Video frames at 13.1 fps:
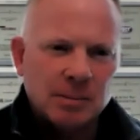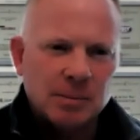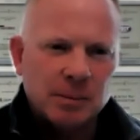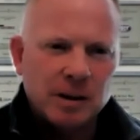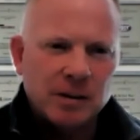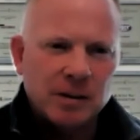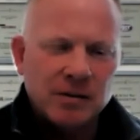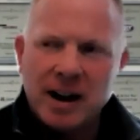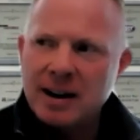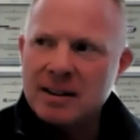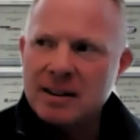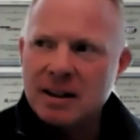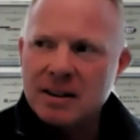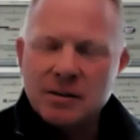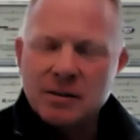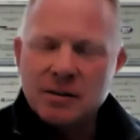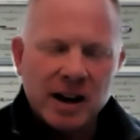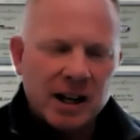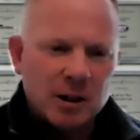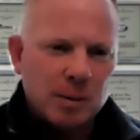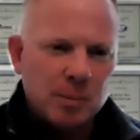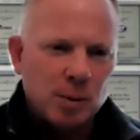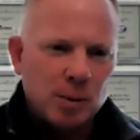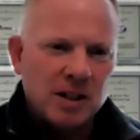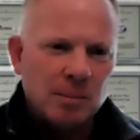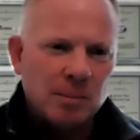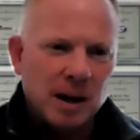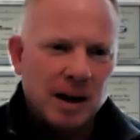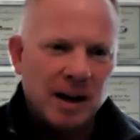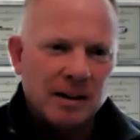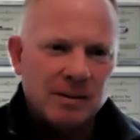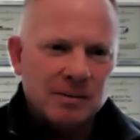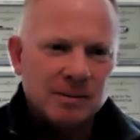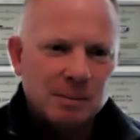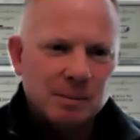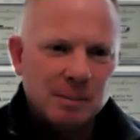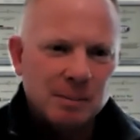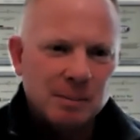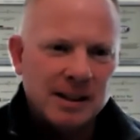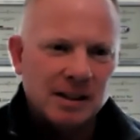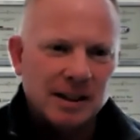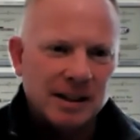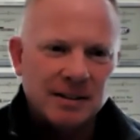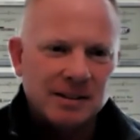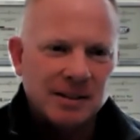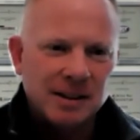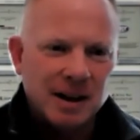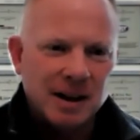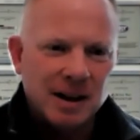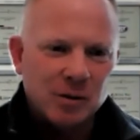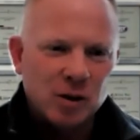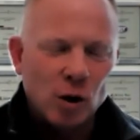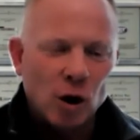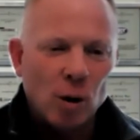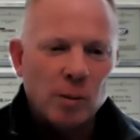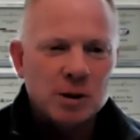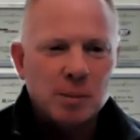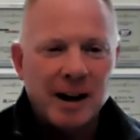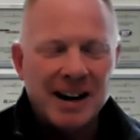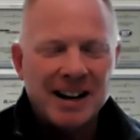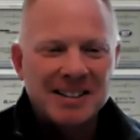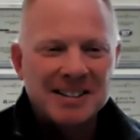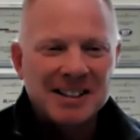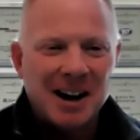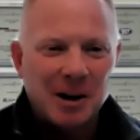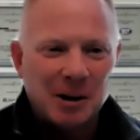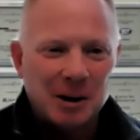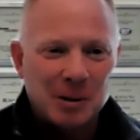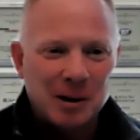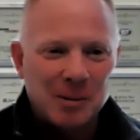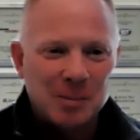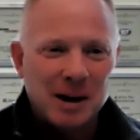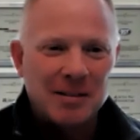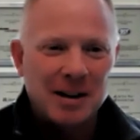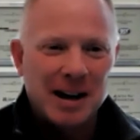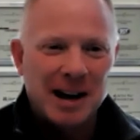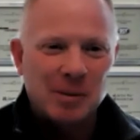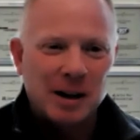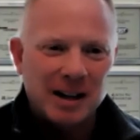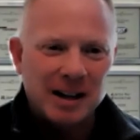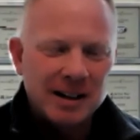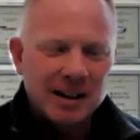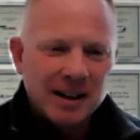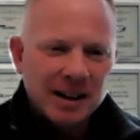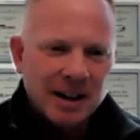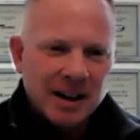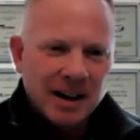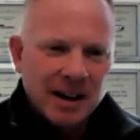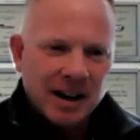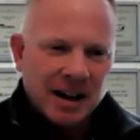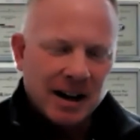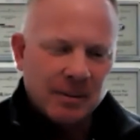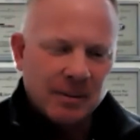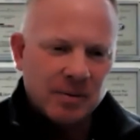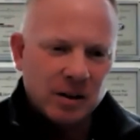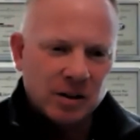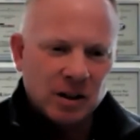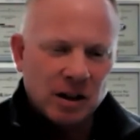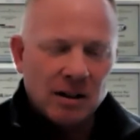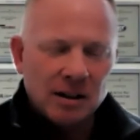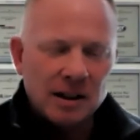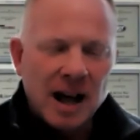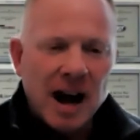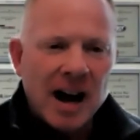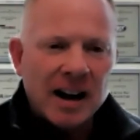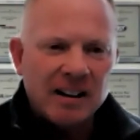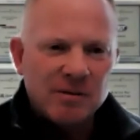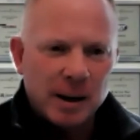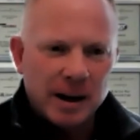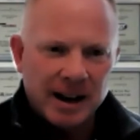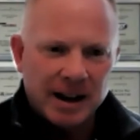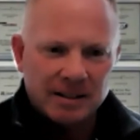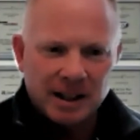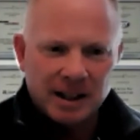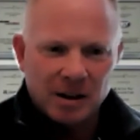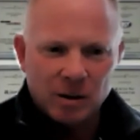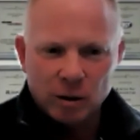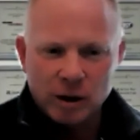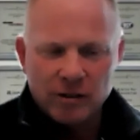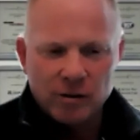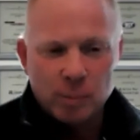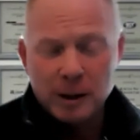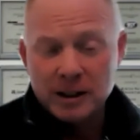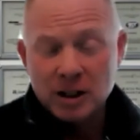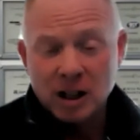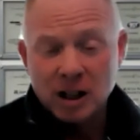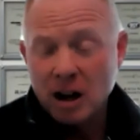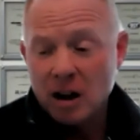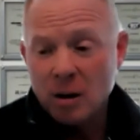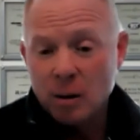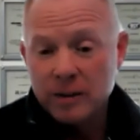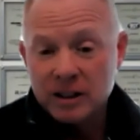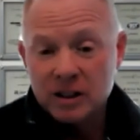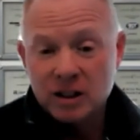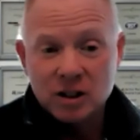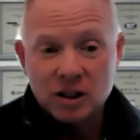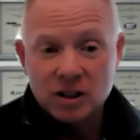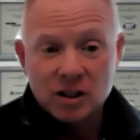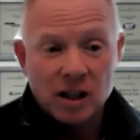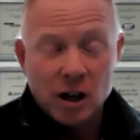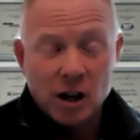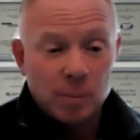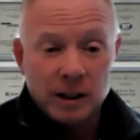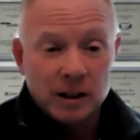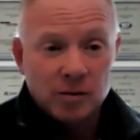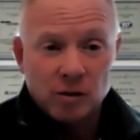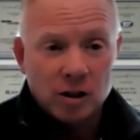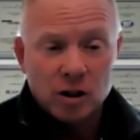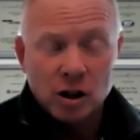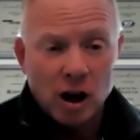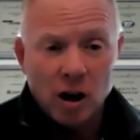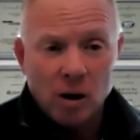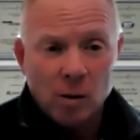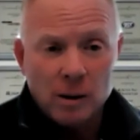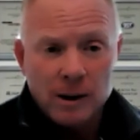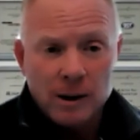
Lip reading: symptom of the fact that the Fed has been printing money basically, through almost my entire career in private equity. There's a lot of money out there looking for a place to go, and this is just another place for it to go.